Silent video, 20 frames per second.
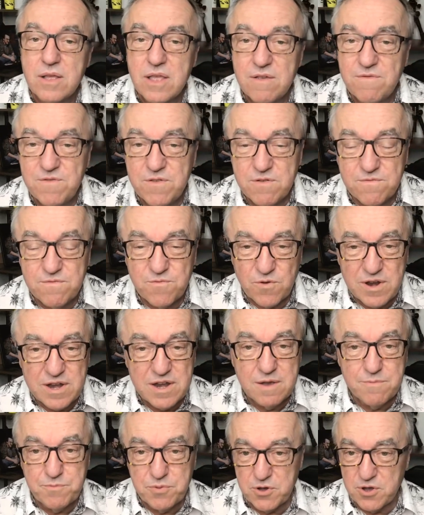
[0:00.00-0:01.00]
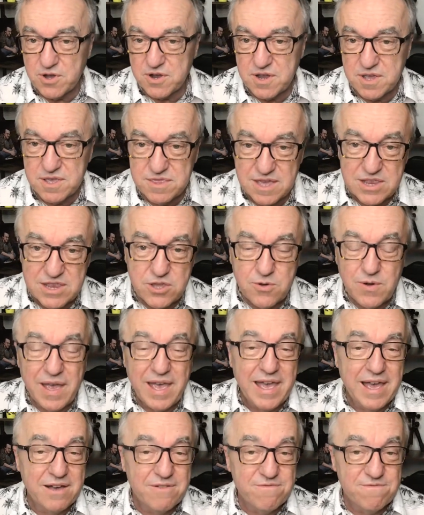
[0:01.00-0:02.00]
If you've written a book, then you
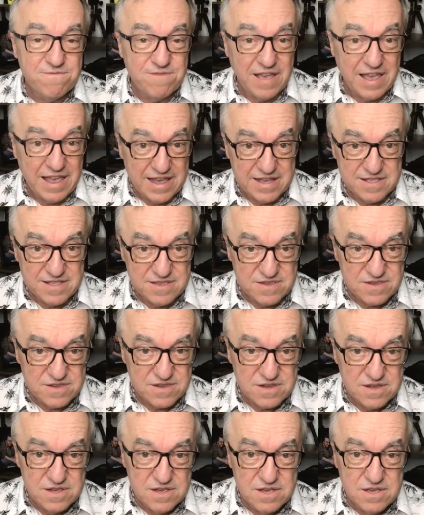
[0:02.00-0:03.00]
have fans.